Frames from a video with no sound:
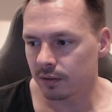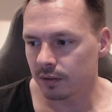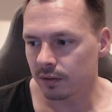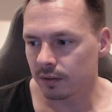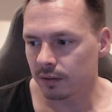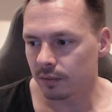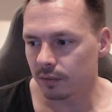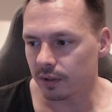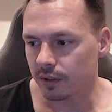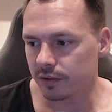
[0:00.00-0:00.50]

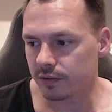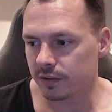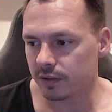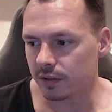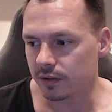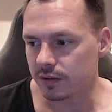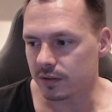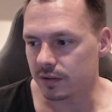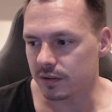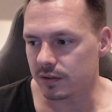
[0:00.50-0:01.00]
Well, actually
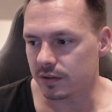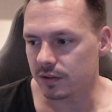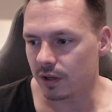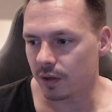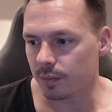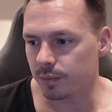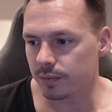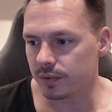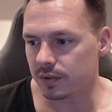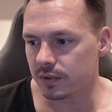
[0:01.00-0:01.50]
doesn't
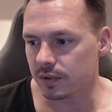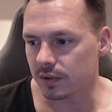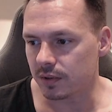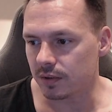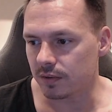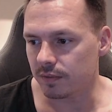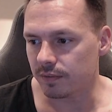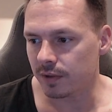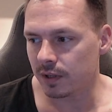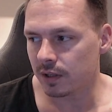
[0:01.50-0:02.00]
stop
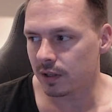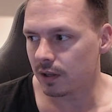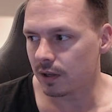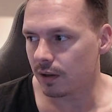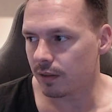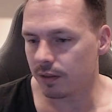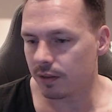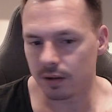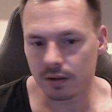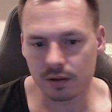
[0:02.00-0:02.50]
the VIC, I
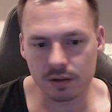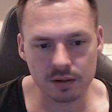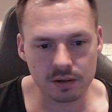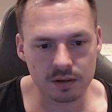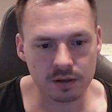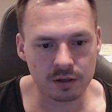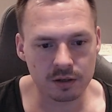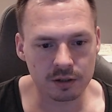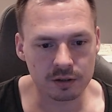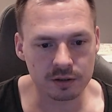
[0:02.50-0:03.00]

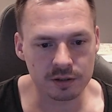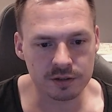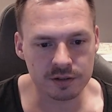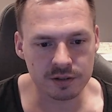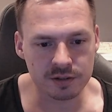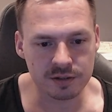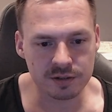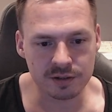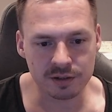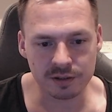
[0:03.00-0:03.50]
think. At least
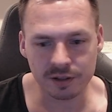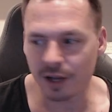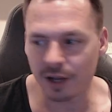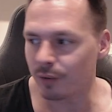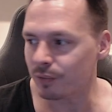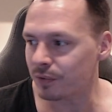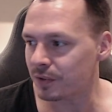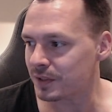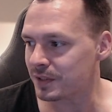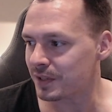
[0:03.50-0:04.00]
it's still
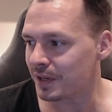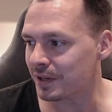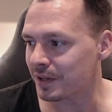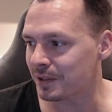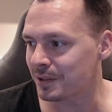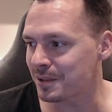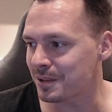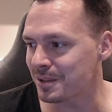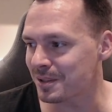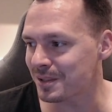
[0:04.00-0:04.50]
counting
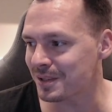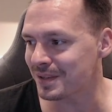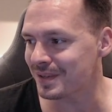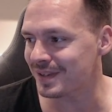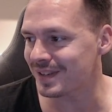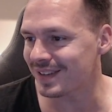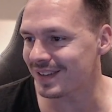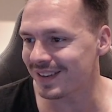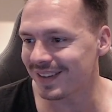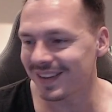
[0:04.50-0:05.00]

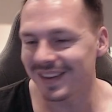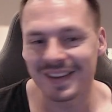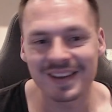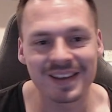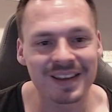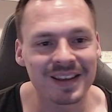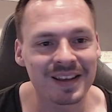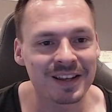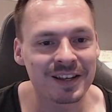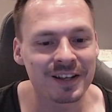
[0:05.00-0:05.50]
cycles.
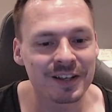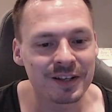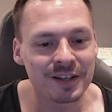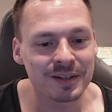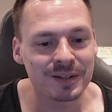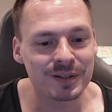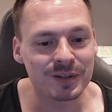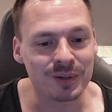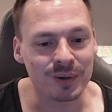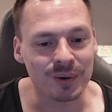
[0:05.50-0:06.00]

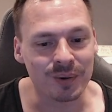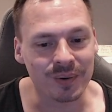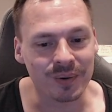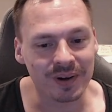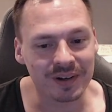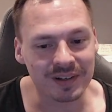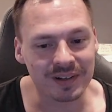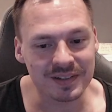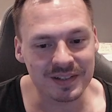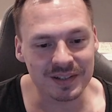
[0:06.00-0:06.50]
So I
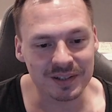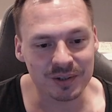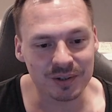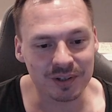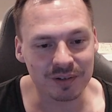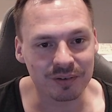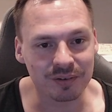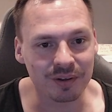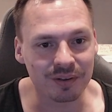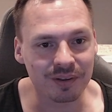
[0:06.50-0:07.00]
guess I could
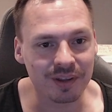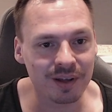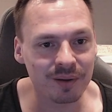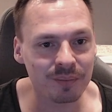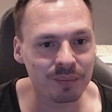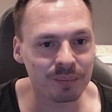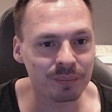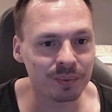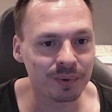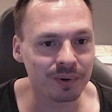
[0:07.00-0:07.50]
have done
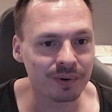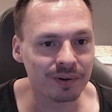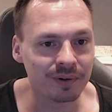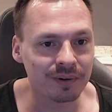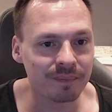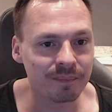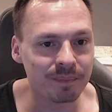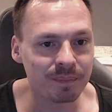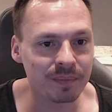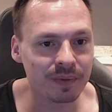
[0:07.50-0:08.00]
that,
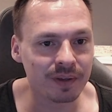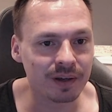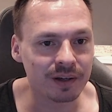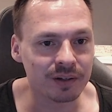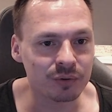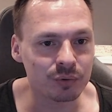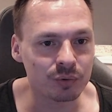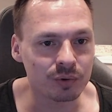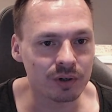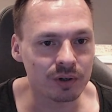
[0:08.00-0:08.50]
but I
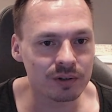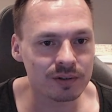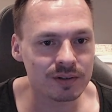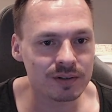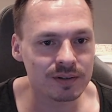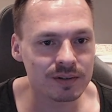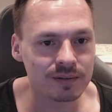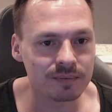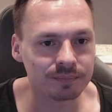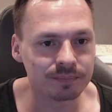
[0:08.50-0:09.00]
do not.